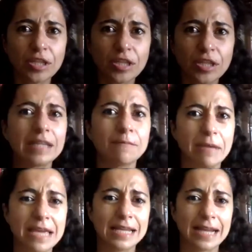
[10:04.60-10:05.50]
be
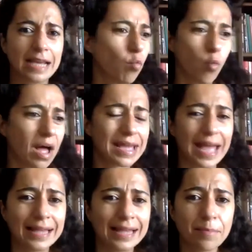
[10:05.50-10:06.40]
like, why
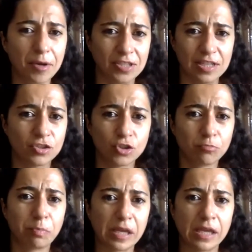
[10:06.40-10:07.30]
anybody should
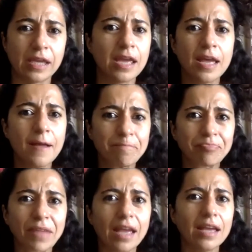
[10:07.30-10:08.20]
be
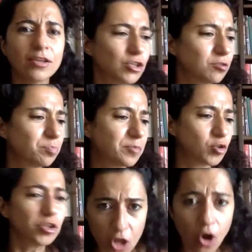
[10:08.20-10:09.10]
should
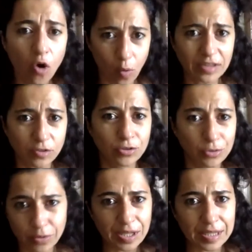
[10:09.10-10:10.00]
know what to
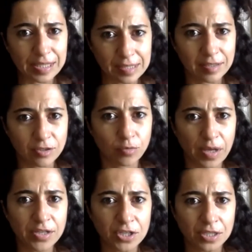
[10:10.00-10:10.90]
do in these
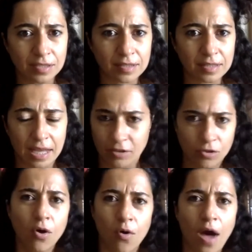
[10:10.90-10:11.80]
situations. Like,
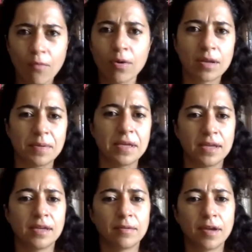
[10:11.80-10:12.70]
no, I want to
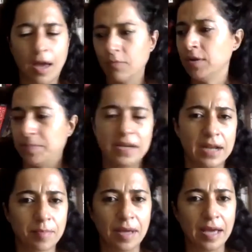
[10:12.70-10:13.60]
be
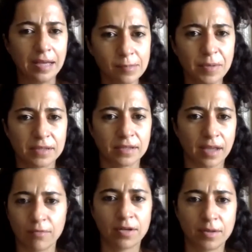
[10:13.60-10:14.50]
like my husband.
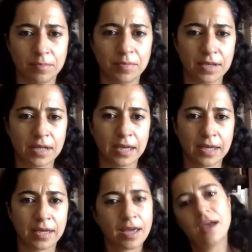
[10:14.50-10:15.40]
I want to be
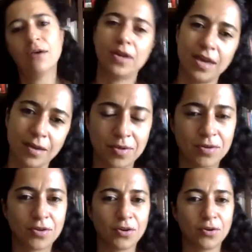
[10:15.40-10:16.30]
like, okay, I'm
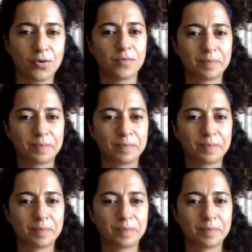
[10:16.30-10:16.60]
gonna go